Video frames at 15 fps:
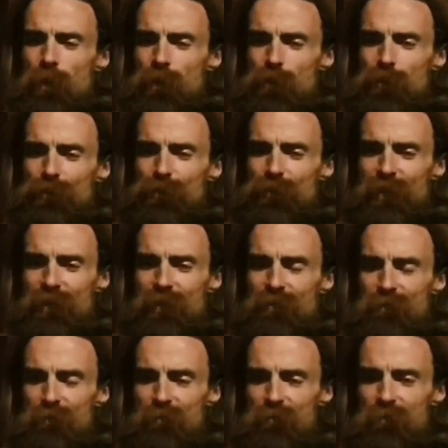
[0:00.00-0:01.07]
Another
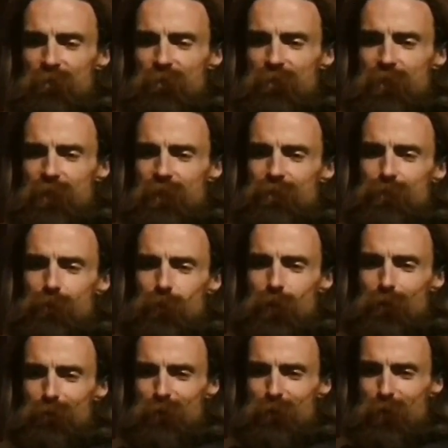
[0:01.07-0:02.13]
thing not
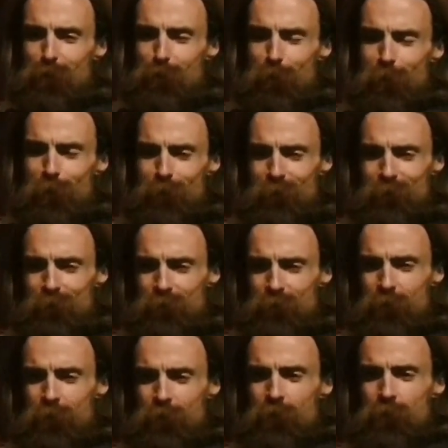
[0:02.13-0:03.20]
so often talked about
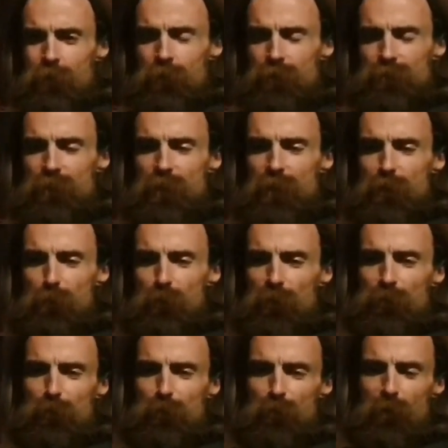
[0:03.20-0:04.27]
is the air
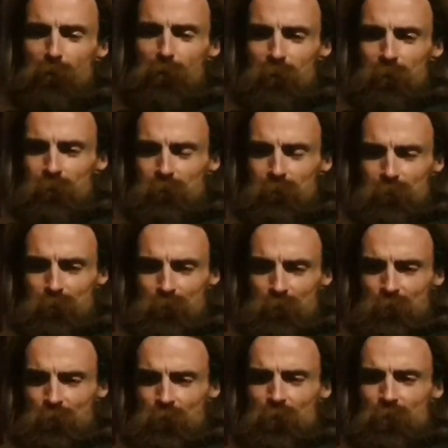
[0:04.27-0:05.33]
pressure problem,
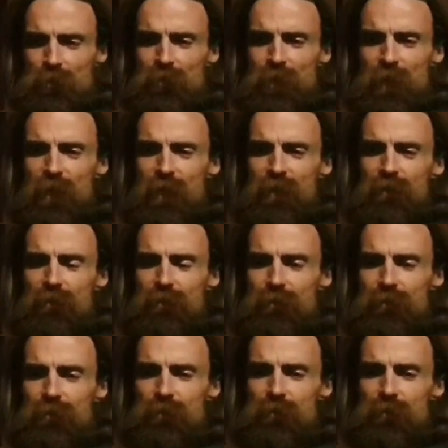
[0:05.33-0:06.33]
that